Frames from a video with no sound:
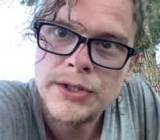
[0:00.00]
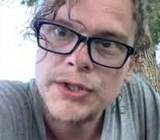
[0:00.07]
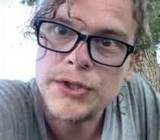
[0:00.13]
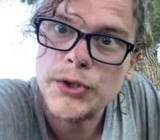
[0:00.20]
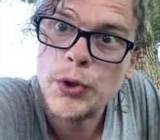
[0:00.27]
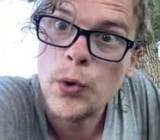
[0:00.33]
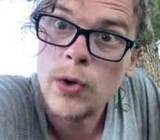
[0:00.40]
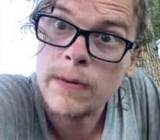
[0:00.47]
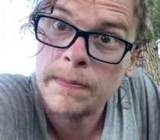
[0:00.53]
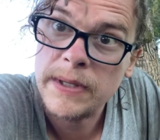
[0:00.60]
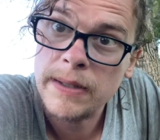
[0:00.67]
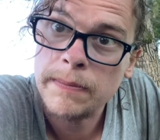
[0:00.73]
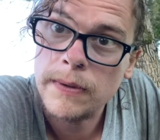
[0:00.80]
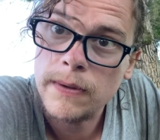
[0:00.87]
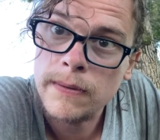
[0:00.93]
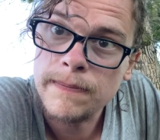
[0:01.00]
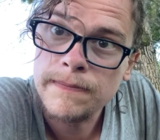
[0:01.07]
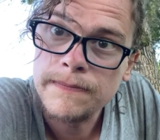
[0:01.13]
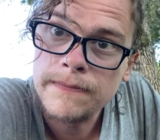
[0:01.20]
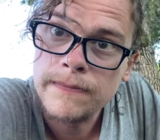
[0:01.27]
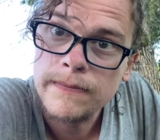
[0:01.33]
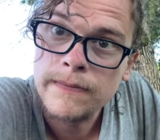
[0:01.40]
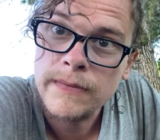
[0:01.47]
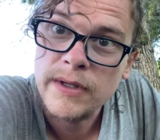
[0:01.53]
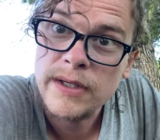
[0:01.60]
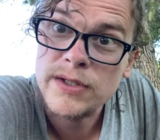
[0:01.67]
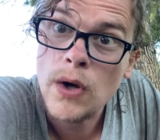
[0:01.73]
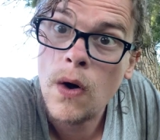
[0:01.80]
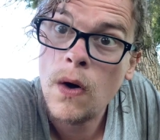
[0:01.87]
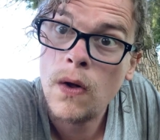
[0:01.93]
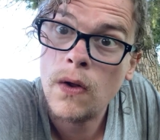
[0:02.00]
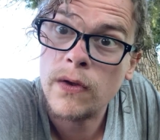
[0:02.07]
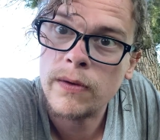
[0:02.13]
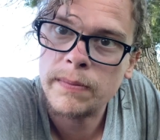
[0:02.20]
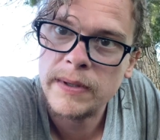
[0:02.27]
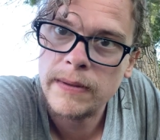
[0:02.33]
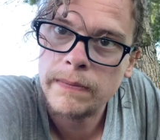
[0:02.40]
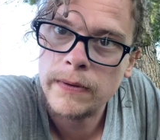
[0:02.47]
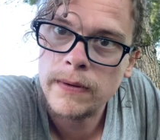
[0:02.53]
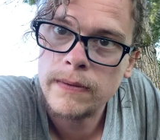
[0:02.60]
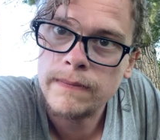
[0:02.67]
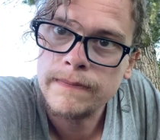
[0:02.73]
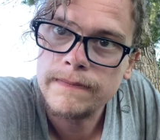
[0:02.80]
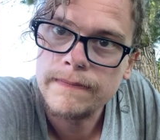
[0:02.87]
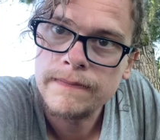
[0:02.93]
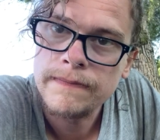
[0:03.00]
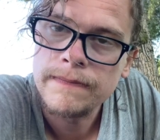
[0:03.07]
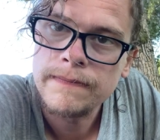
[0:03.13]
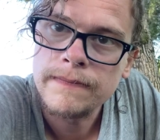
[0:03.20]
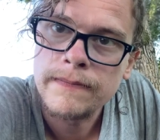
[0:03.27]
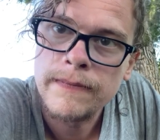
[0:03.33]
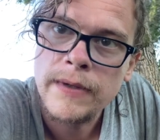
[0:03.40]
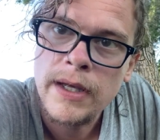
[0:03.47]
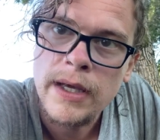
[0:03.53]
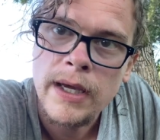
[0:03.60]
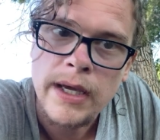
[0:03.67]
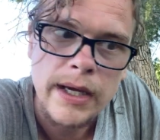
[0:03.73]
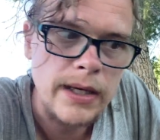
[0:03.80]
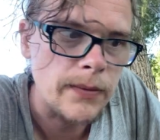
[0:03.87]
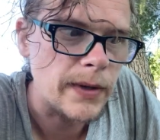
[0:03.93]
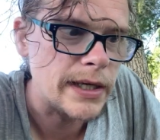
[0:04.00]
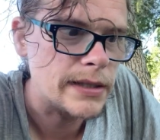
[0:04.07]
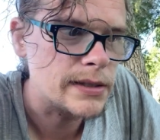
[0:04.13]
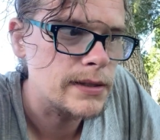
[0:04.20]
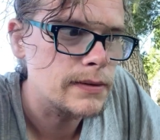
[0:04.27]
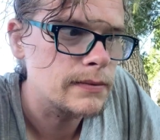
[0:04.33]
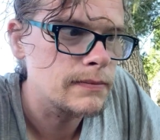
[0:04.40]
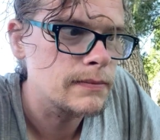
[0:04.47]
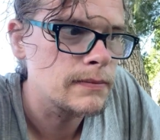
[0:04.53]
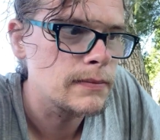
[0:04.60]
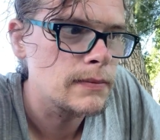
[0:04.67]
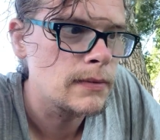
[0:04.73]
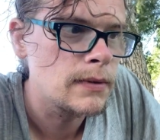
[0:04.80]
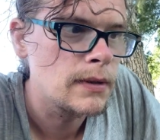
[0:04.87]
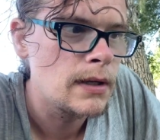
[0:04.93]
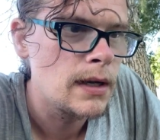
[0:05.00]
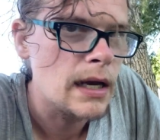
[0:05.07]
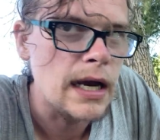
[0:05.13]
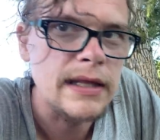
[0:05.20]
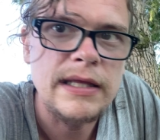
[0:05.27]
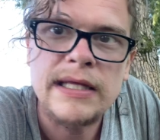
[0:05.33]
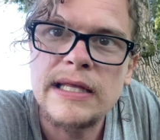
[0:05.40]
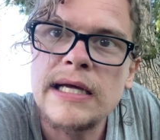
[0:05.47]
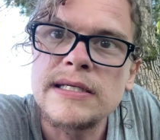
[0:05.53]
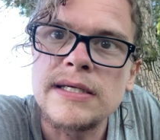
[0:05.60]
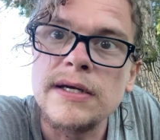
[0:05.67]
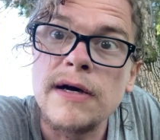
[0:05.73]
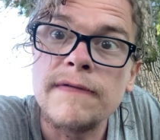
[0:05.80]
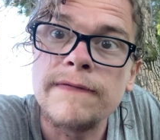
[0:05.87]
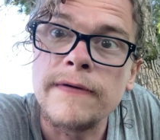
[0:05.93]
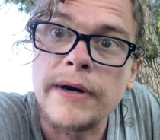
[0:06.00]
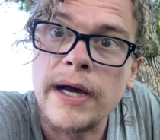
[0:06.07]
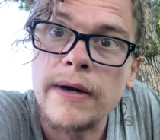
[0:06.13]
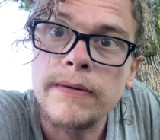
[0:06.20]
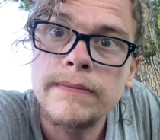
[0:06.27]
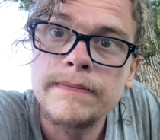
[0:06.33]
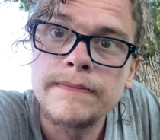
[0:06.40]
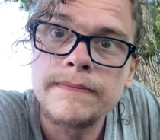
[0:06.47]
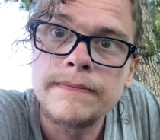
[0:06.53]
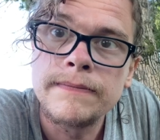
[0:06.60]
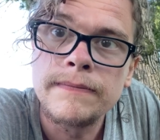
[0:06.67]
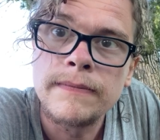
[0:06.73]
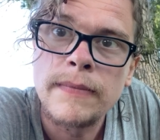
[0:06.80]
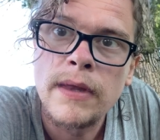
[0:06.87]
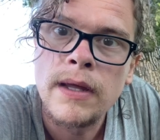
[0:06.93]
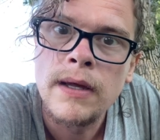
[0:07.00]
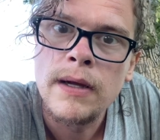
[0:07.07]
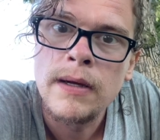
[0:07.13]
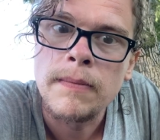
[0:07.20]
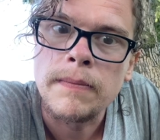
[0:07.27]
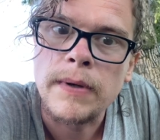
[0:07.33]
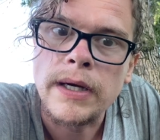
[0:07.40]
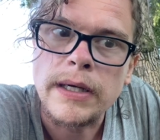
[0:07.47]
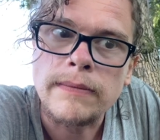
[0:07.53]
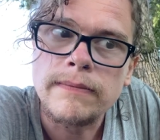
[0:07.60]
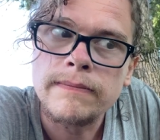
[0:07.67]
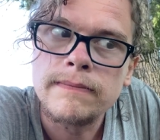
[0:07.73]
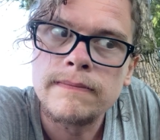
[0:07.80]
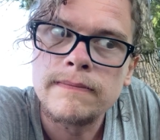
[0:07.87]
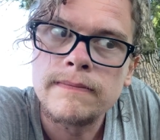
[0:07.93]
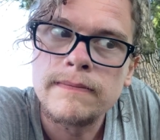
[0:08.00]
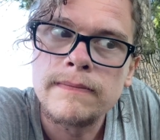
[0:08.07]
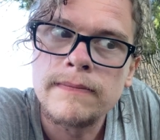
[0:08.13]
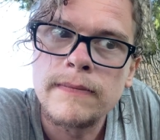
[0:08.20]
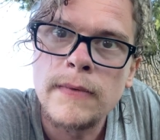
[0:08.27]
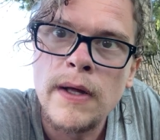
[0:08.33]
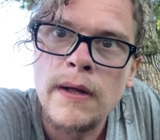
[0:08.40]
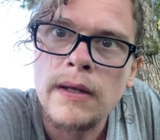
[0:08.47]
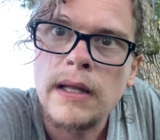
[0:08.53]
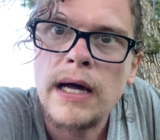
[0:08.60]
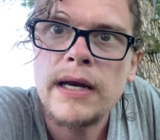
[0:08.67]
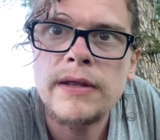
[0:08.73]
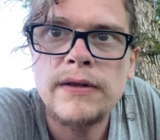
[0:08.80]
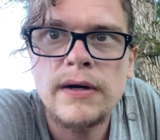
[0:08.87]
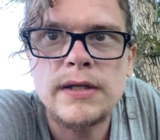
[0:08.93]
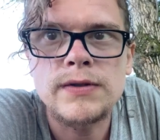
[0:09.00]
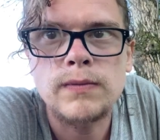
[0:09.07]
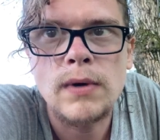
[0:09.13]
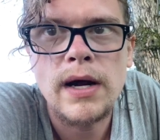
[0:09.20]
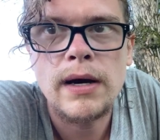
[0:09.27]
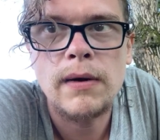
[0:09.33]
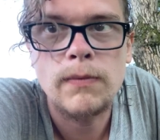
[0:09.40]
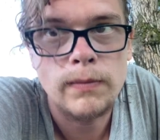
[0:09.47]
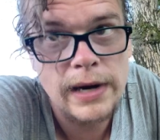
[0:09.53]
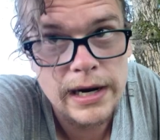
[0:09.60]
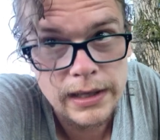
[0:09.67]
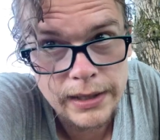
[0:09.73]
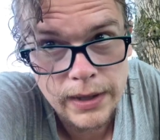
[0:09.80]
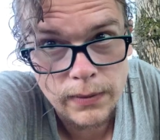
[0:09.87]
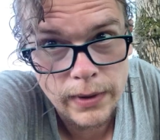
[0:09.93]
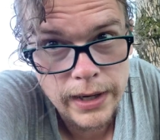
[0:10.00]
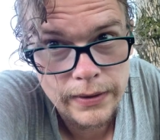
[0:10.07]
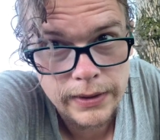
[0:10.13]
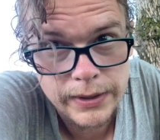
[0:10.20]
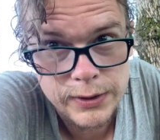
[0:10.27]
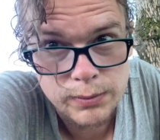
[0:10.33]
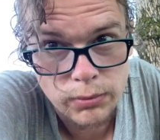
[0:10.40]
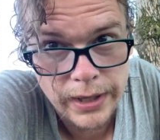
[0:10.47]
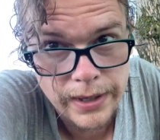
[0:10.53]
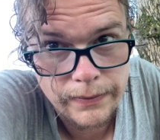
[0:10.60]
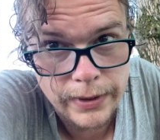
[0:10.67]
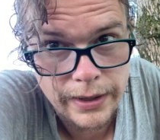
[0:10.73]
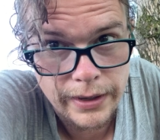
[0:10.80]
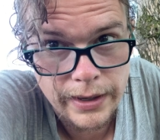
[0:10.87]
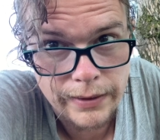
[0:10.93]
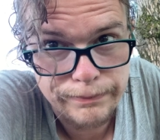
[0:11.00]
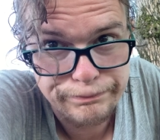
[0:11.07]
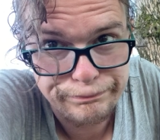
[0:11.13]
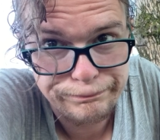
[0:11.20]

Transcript: just your people. It's all the people. Anyways, I think that's enough for now. But a lot of thoughts rattling around in this brain right now.